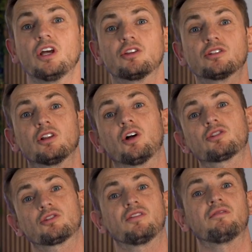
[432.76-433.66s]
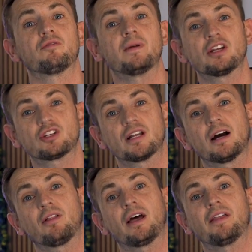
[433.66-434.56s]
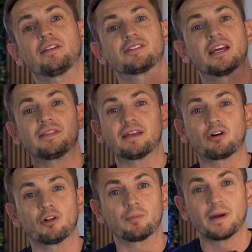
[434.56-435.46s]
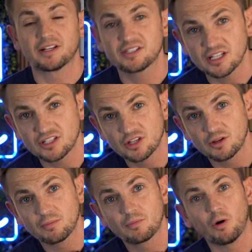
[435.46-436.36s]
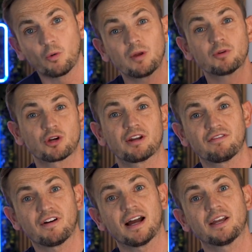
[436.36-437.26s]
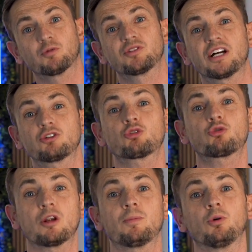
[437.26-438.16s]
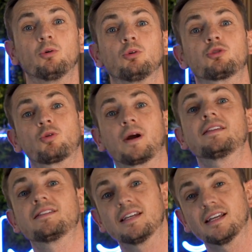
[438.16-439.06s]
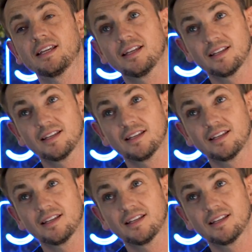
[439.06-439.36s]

There's lots of information out there that's saying they've got the best system. What we were trying to find was that triple twenty,